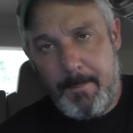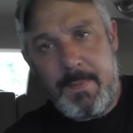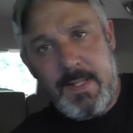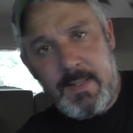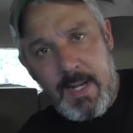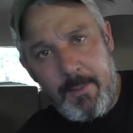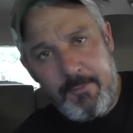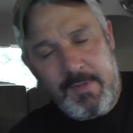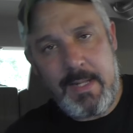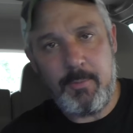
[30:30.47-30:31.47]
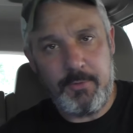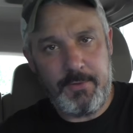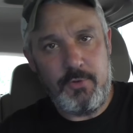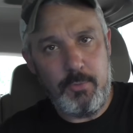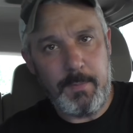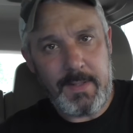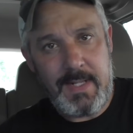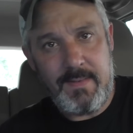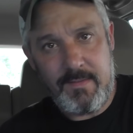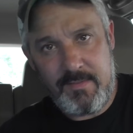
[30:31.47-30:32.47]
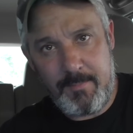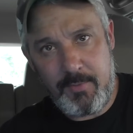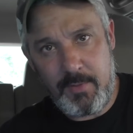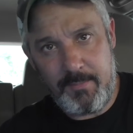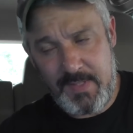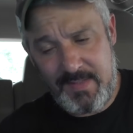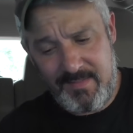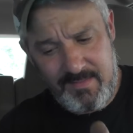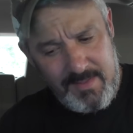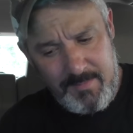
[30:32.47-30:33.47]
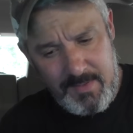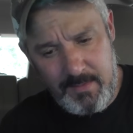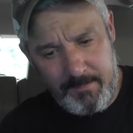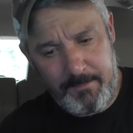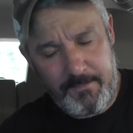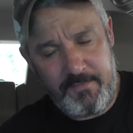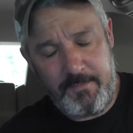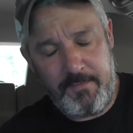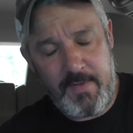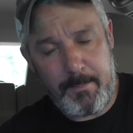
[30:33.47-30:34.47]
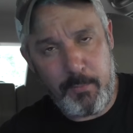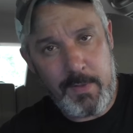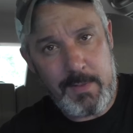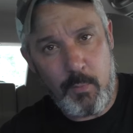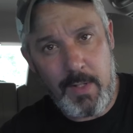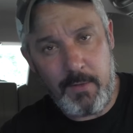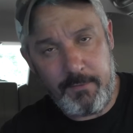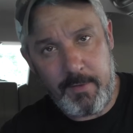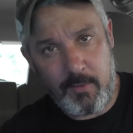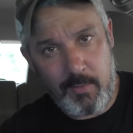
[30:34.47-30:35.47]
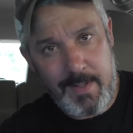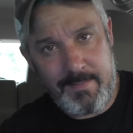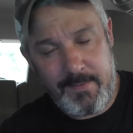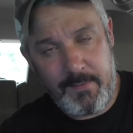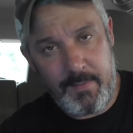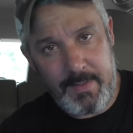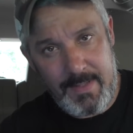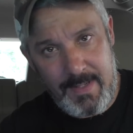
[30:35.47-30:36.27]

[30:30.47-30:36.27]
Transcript: being that I was able to duplicate the symptoms that seem to fit pretty well to the criteria.